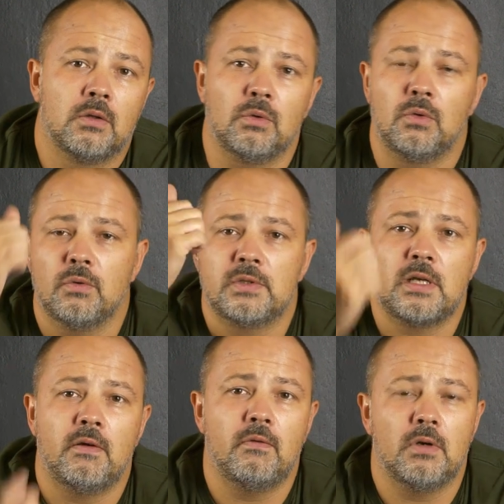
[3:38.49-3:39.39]
go
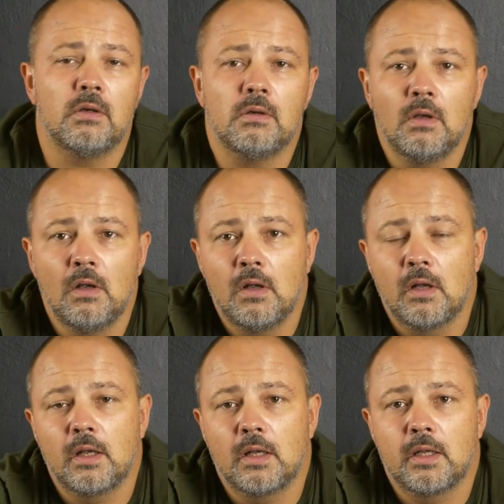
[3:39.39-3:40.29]
somewhere
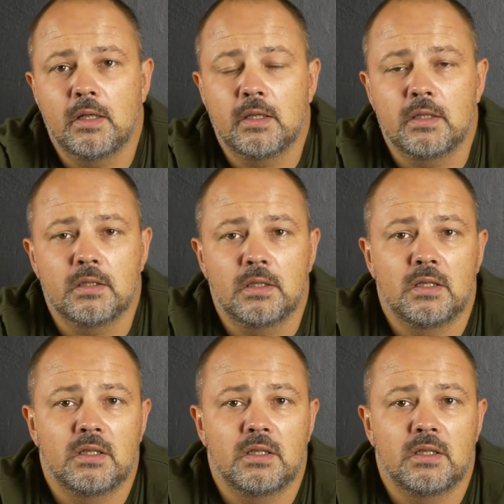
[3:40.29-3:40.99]
and